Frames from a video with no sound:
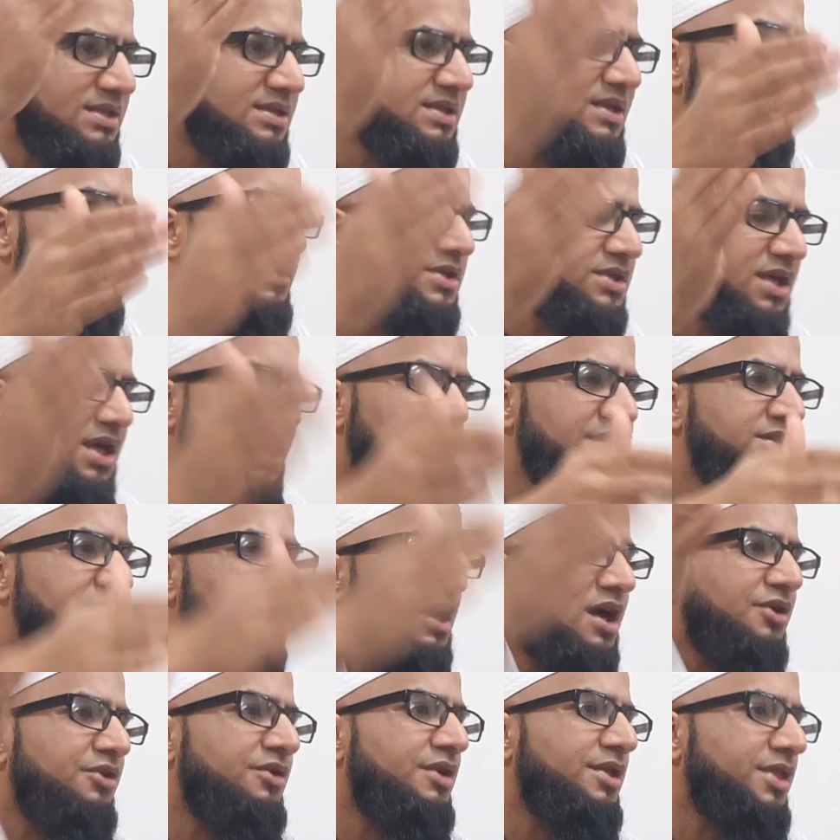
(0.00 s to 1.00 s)
70, 80,
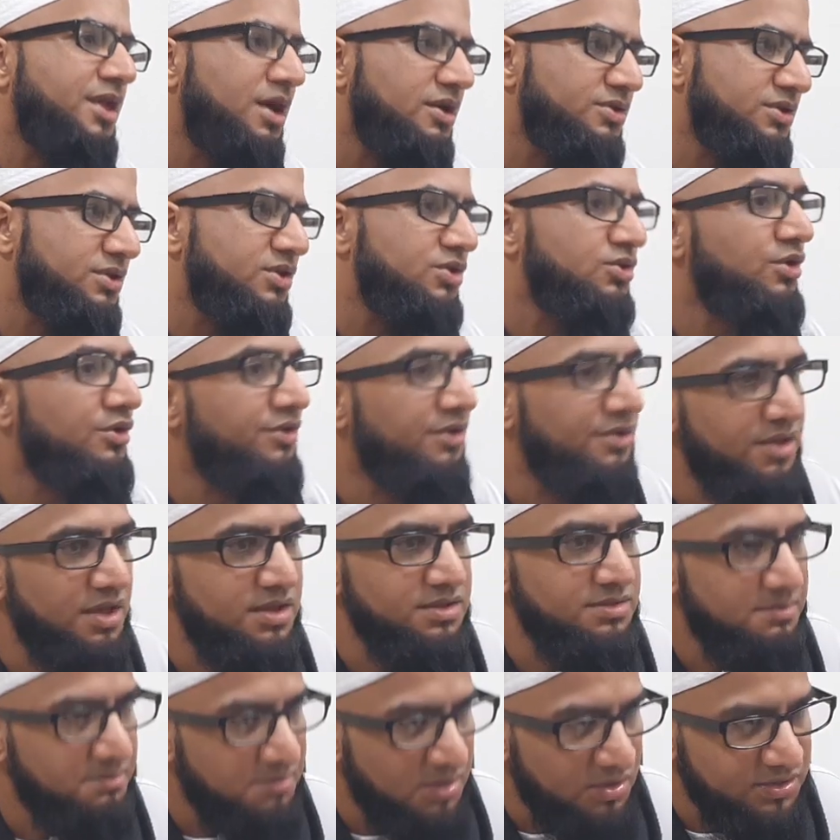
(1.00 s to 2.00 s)
100,000,
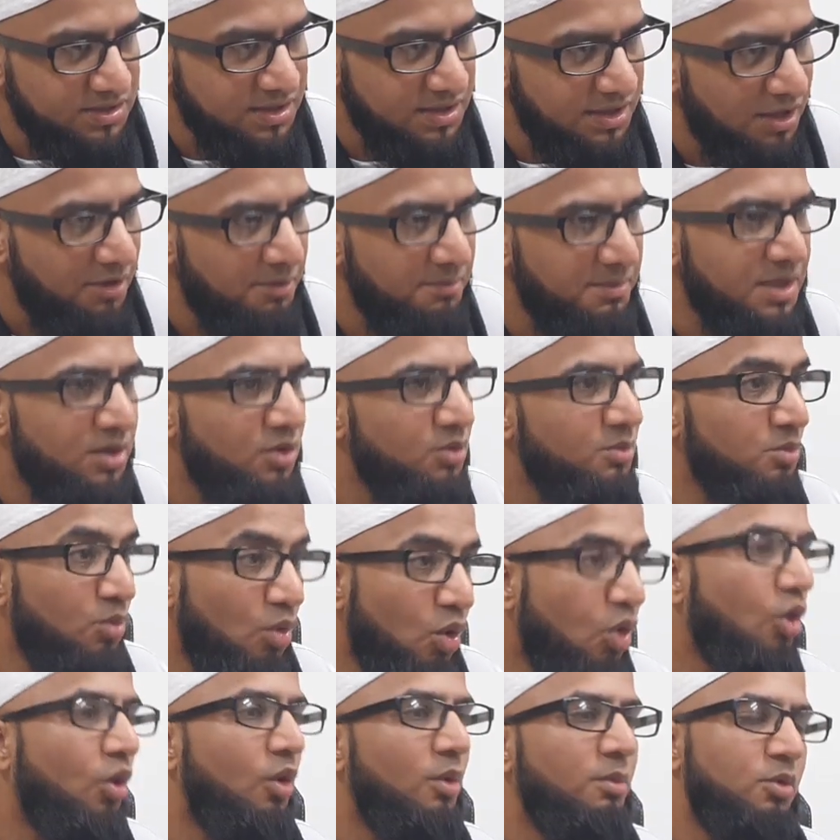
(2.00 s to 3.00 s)
200,000 books in Arabic, or
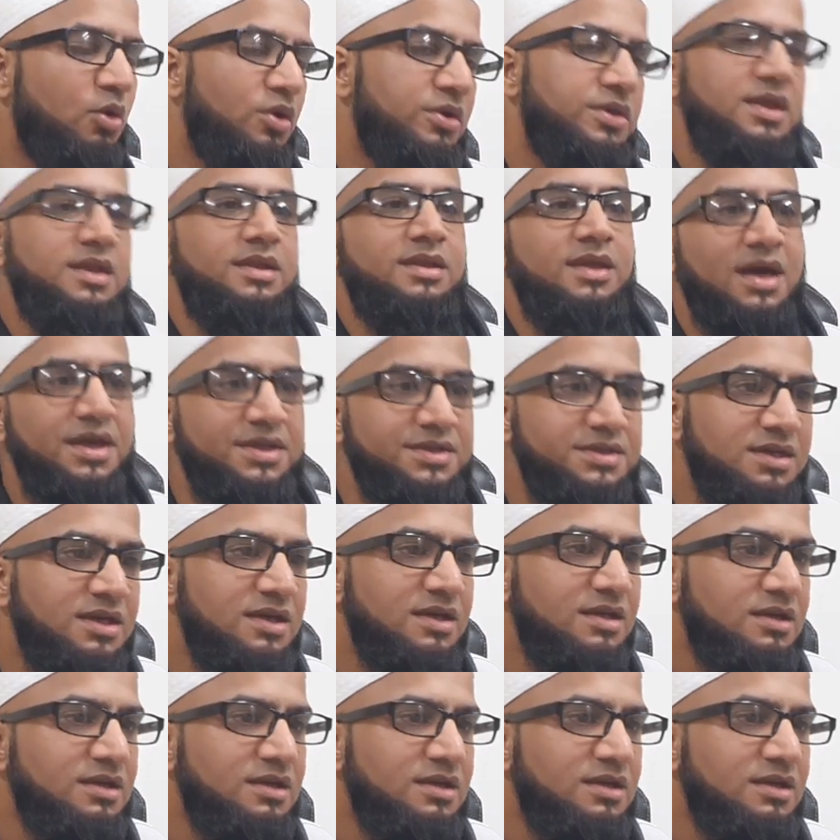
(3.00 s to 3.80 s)
more than that.